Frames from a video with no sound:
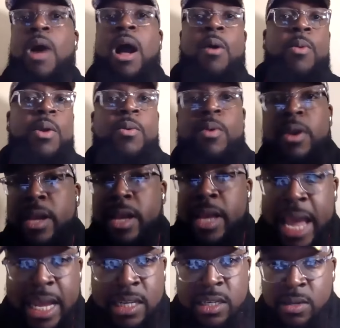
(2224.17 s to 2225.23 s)
while we were
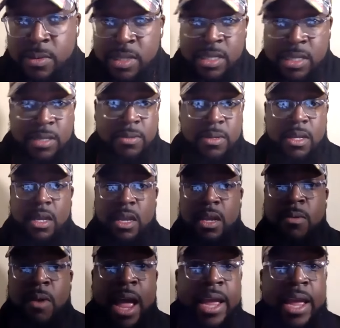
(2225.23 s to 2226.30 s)
engaging with them,
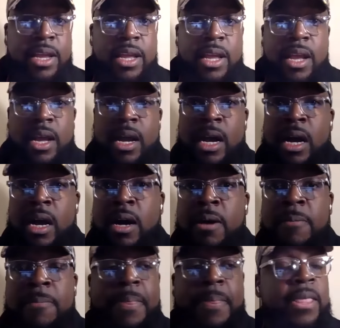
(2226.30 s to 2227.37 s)
right?
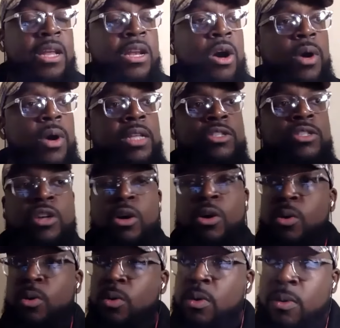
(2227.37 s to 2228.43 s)
Um, you know, and
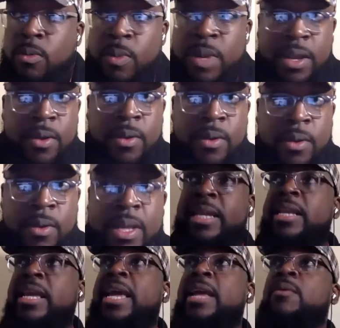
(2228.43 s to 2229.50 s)
so we
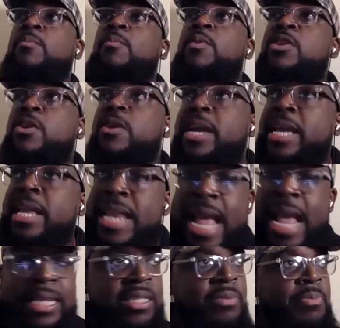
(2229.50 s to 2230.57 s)
and, and, and when you're
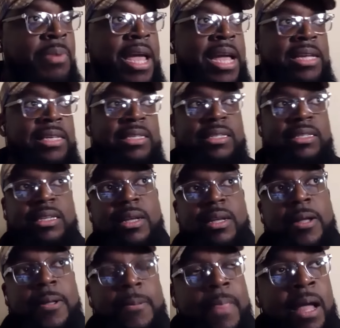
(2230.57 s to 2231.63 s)
in that space
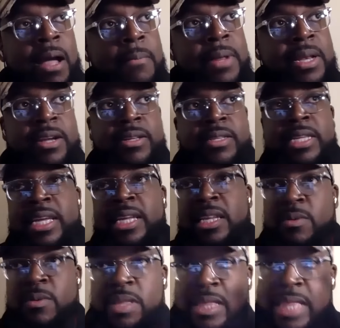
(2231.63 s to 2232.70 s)
um, and they're
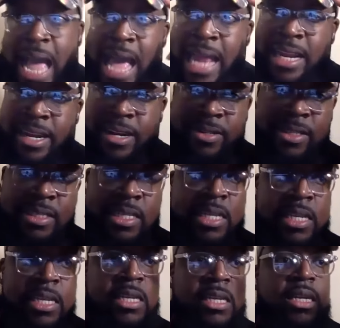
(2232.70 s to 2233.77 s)
dealing with that and they're
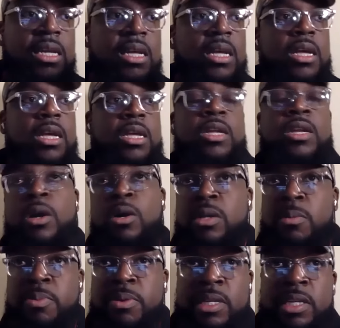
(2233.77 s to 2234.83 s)
seeing you know,
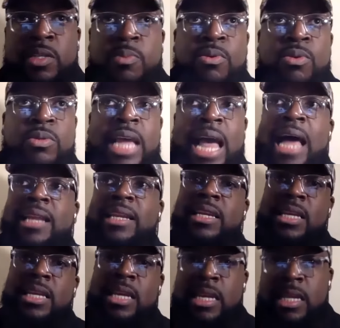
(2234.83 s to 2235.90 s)
the police
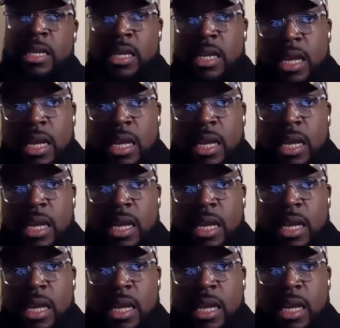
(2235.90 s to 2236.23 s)
brutality and,